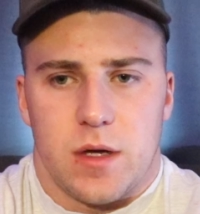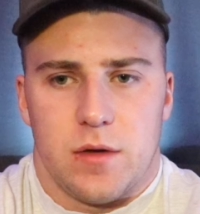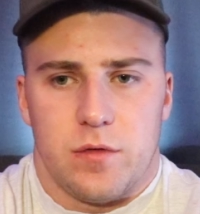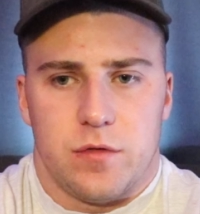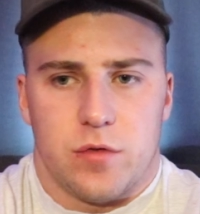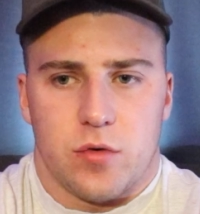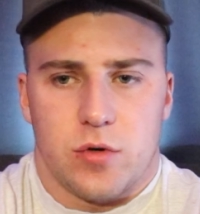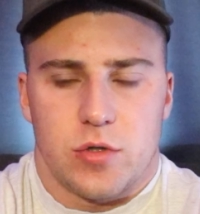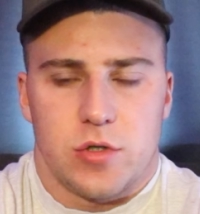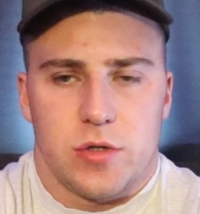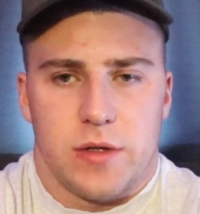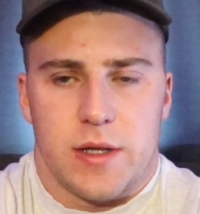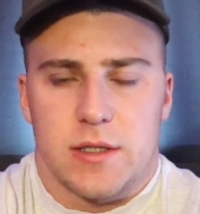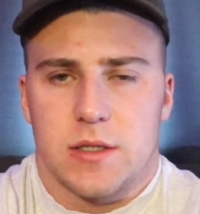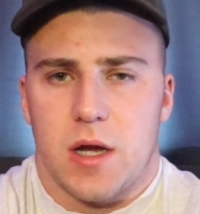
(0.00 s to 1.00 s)

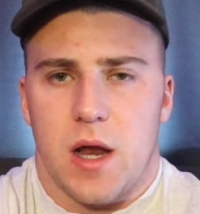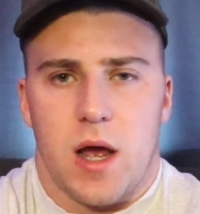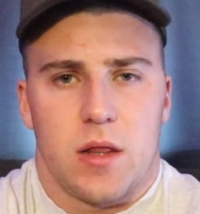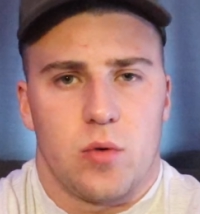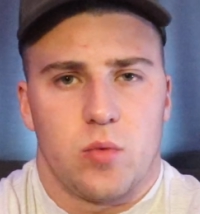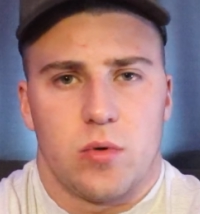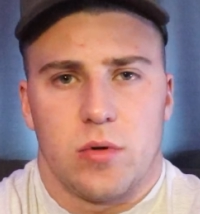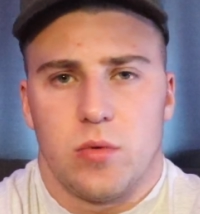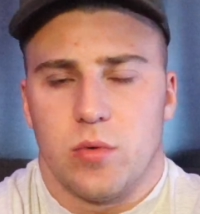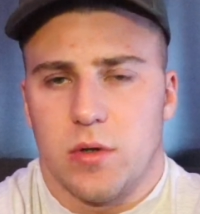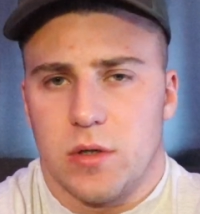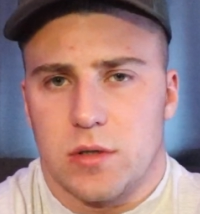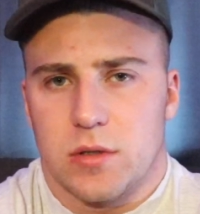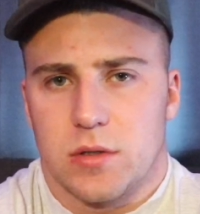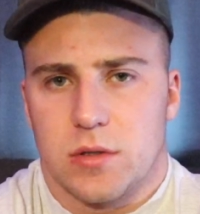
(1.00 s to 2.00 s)
unfortunately that's not how the world
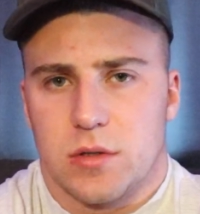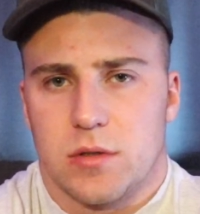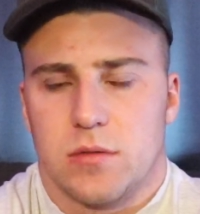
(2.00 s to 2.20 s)
works.